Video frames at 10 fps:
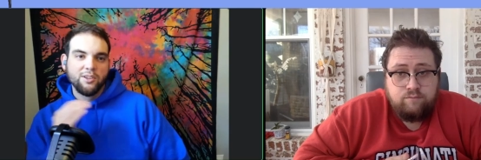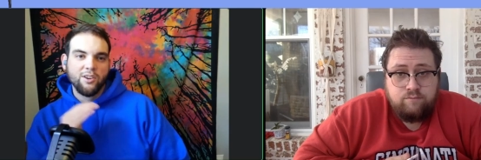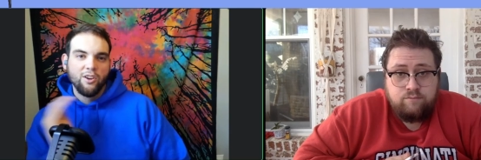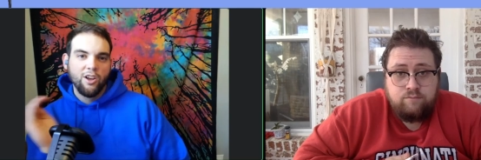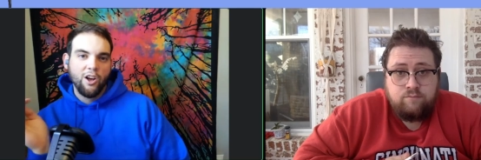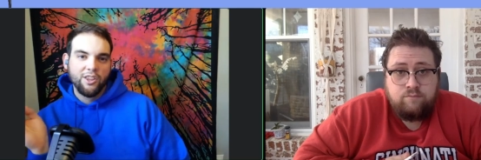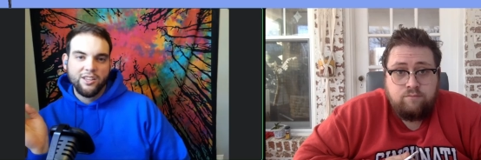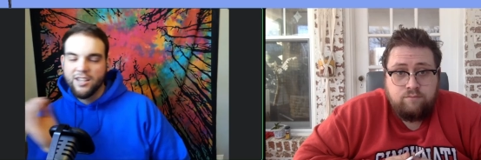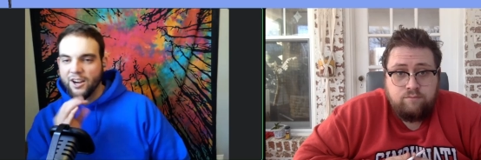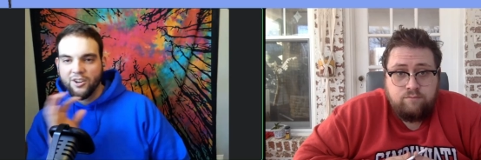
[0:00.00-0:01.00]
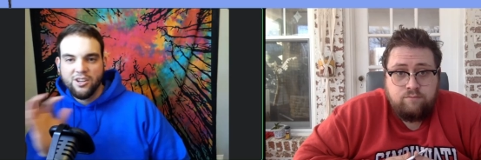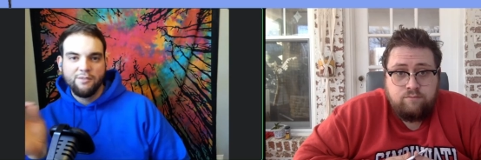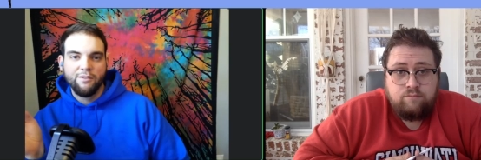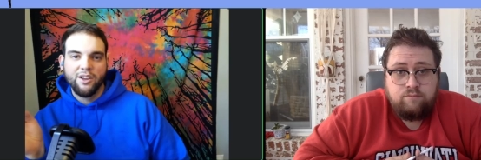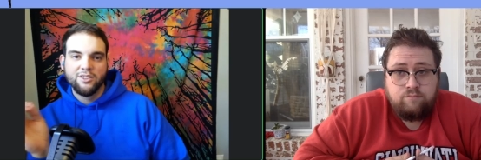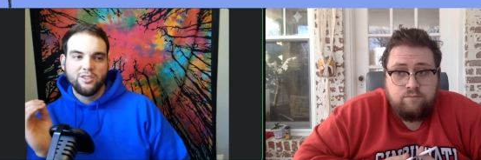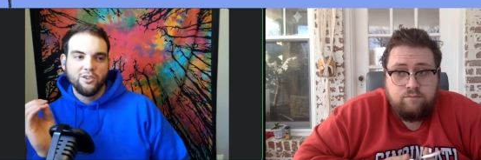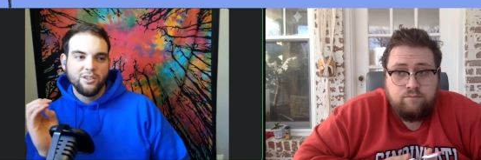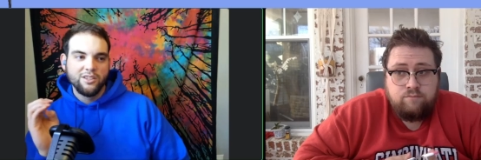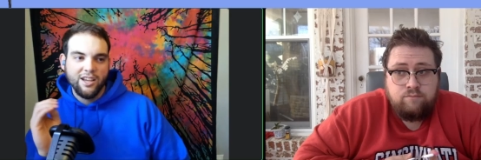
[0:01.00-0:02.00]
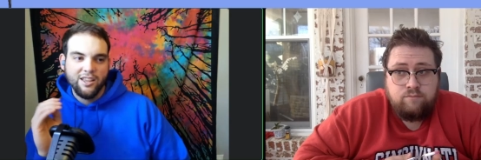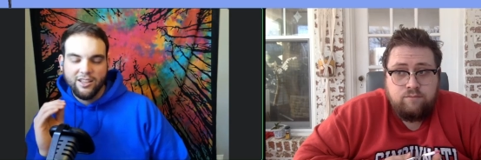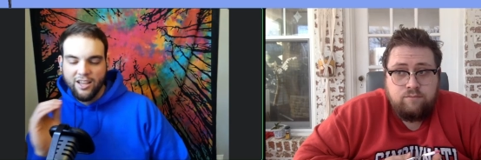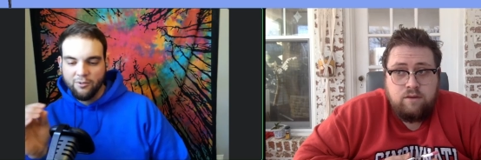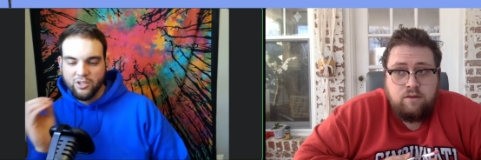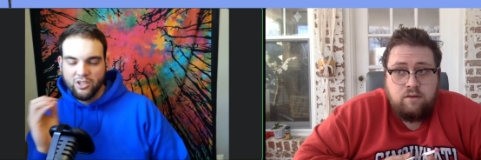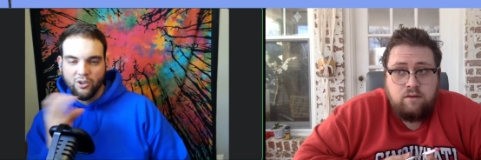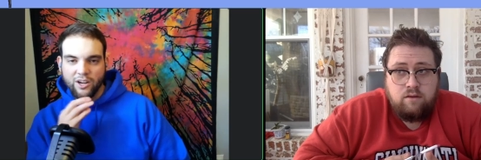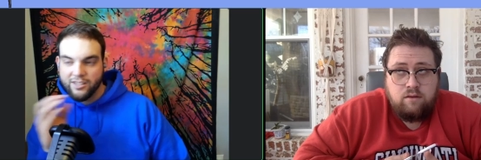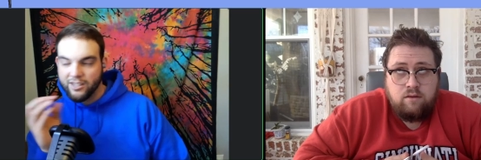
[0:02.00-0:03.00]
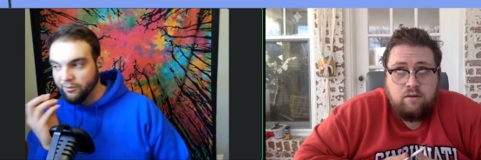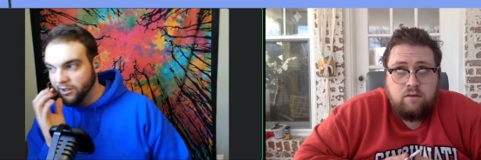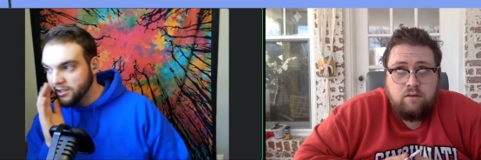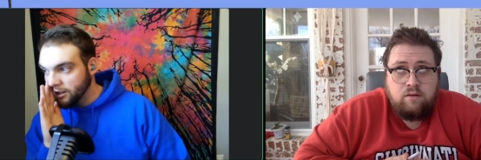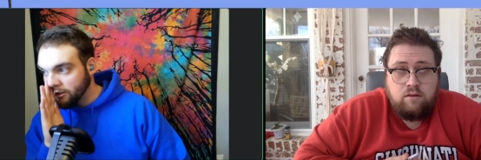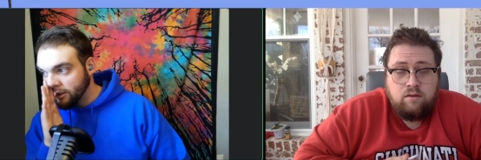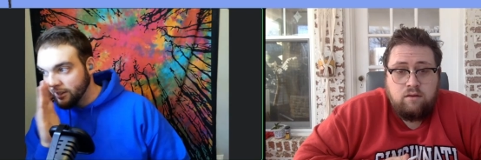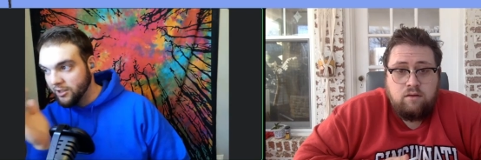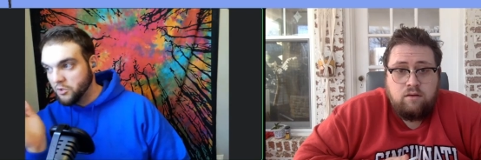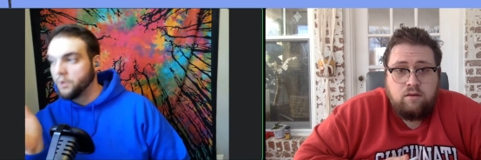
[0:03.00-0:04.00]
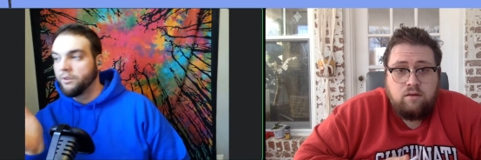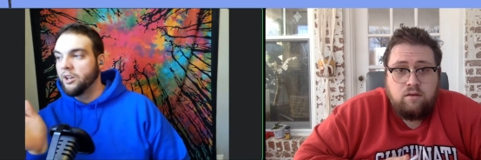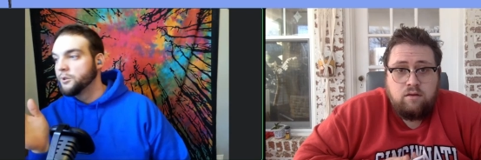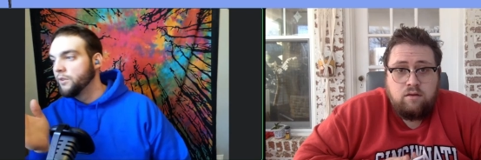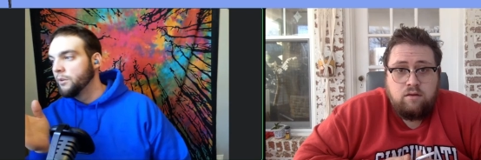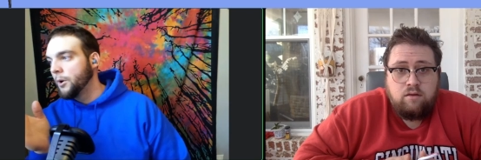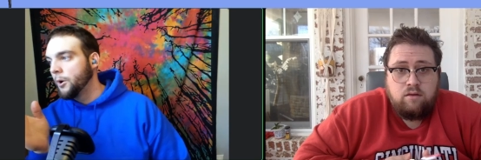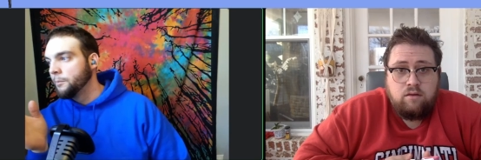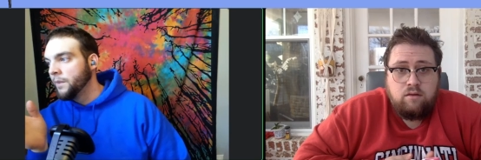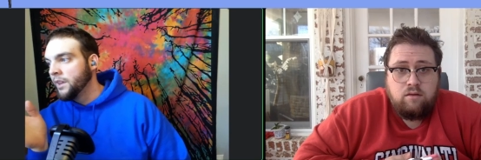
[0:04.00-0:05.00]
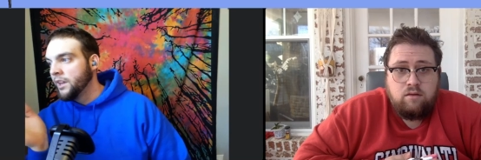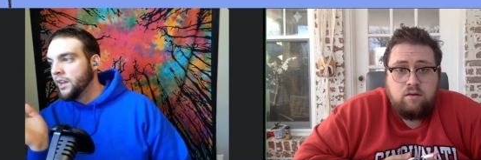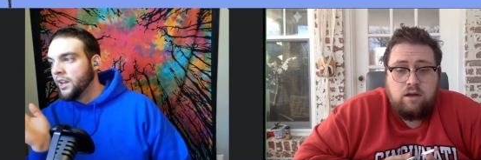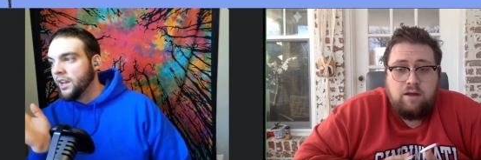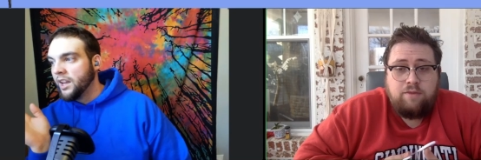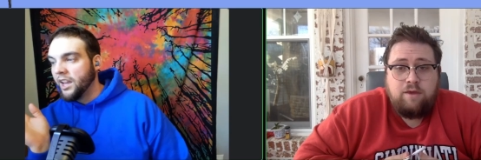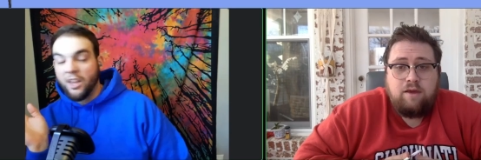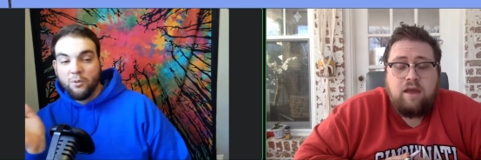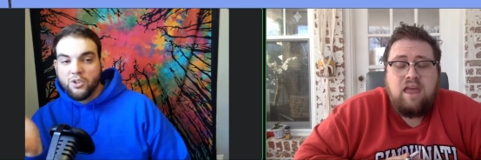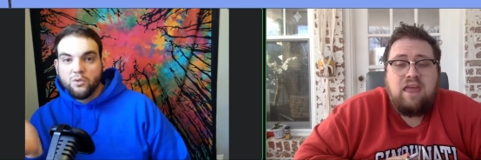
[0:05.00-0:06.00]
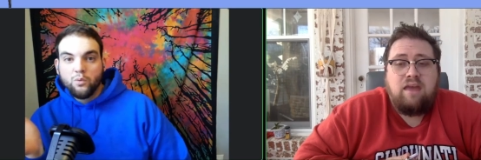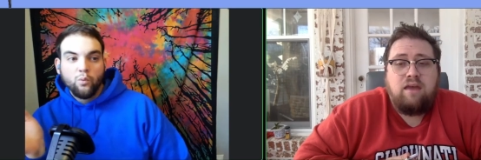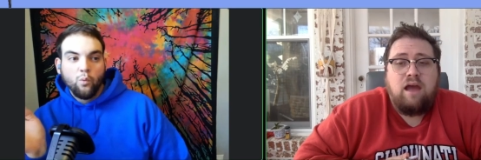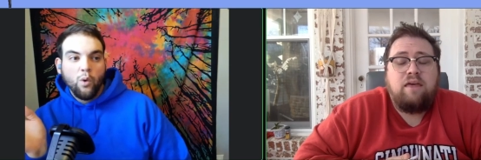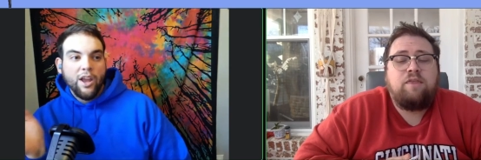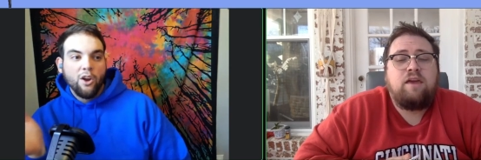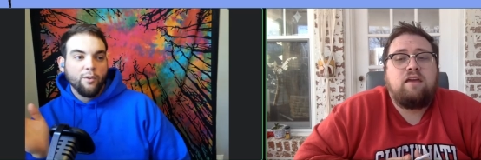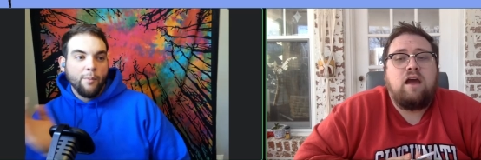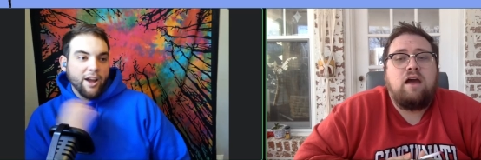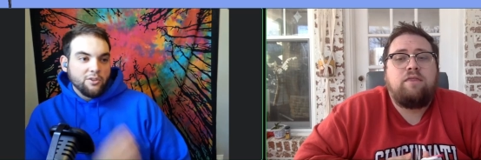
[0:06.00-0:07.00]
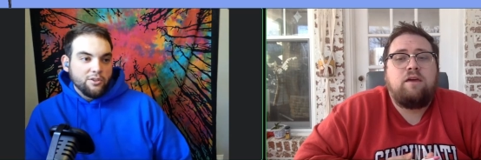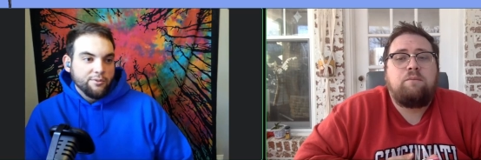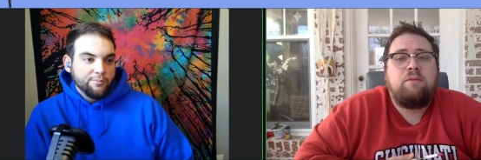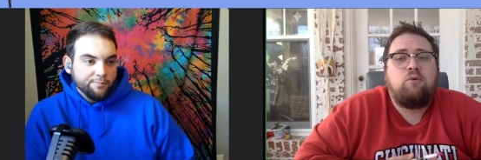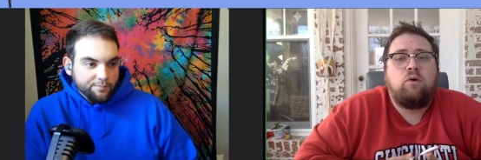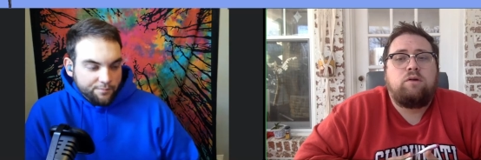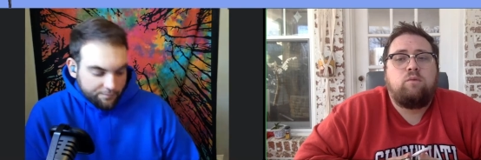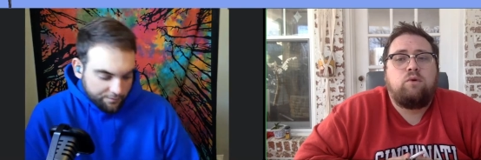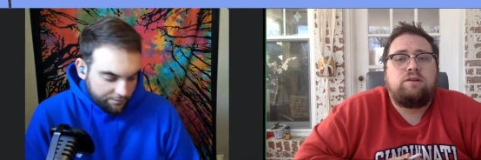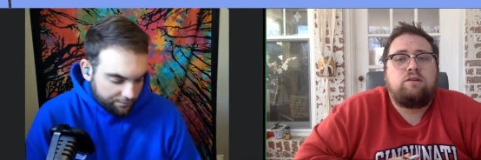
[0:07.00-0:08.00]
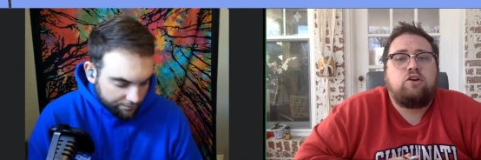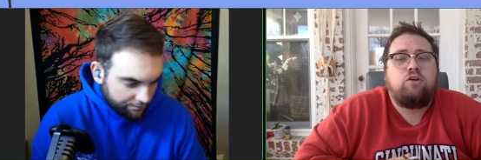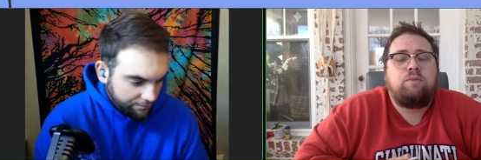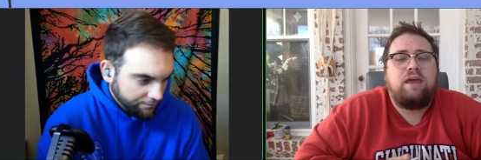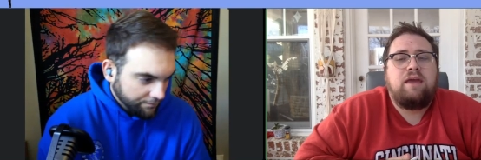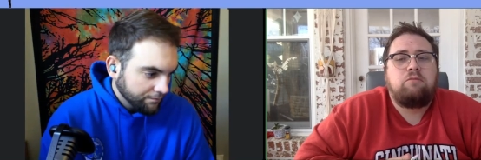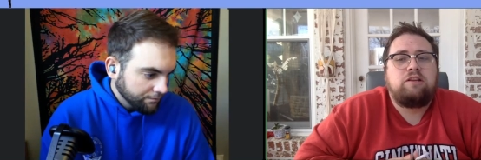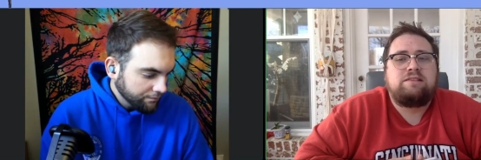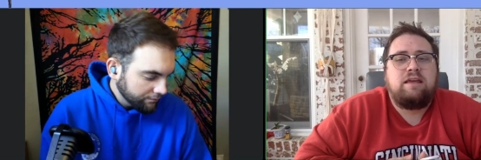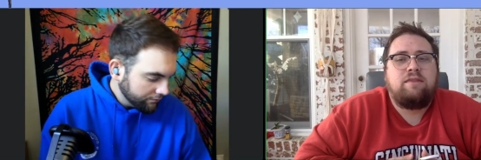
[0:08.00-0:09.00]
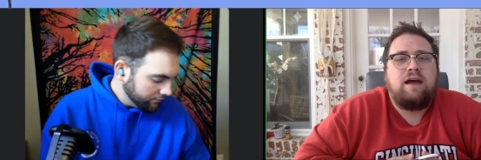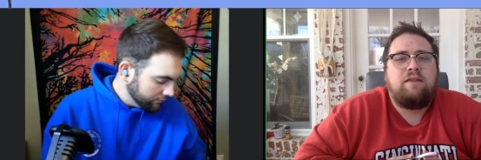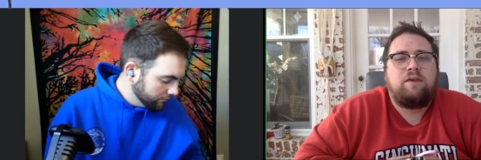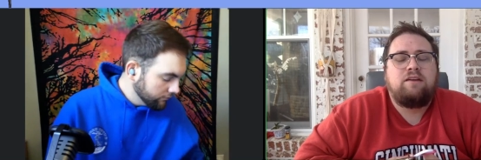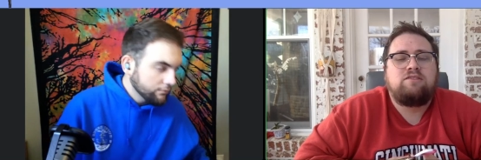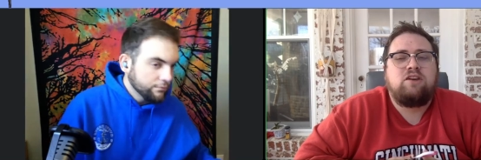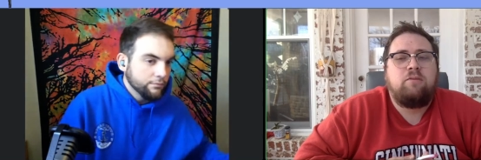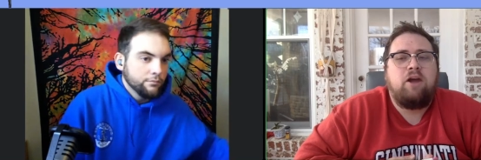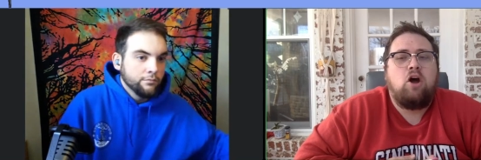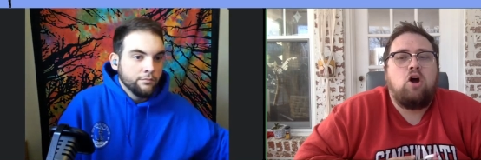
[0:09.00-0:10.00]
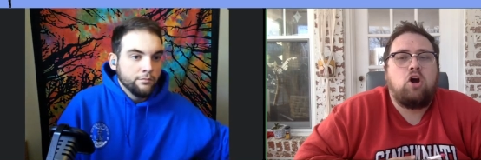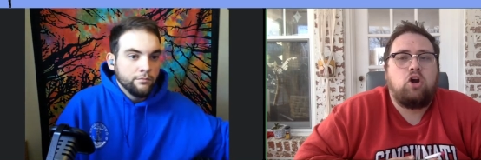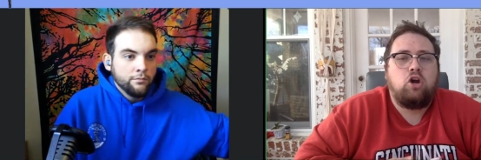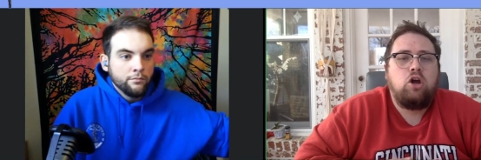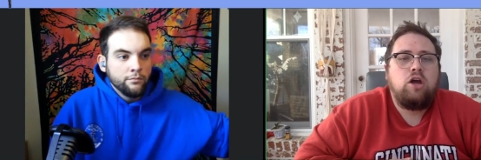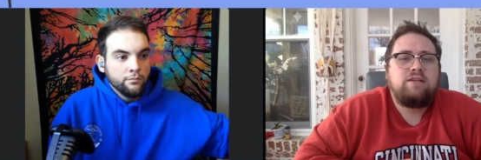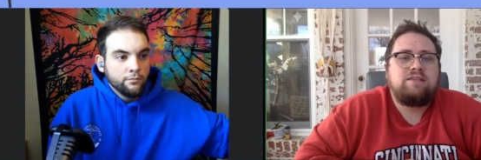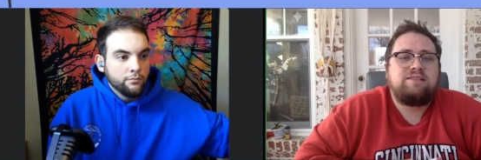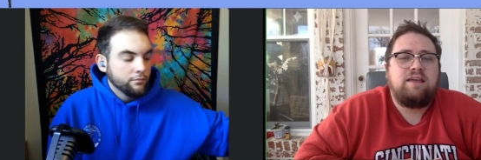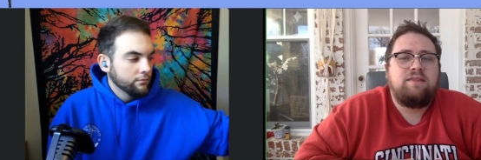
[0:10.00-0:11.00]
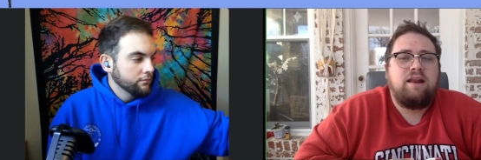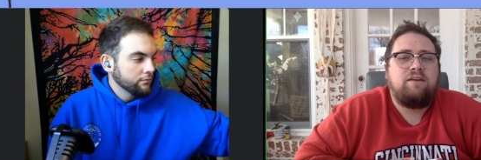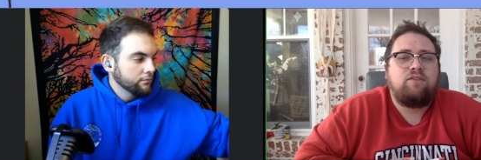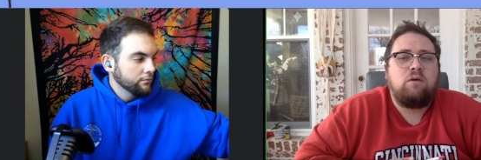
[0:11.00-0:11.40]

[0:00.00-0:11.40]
Speaker 1: uh, on the entire defense. You could say that that was the greatest defense in the history of college football.
Speaker 2: I think, I think people would, would could be able to say that. I think it's going to be harder to say that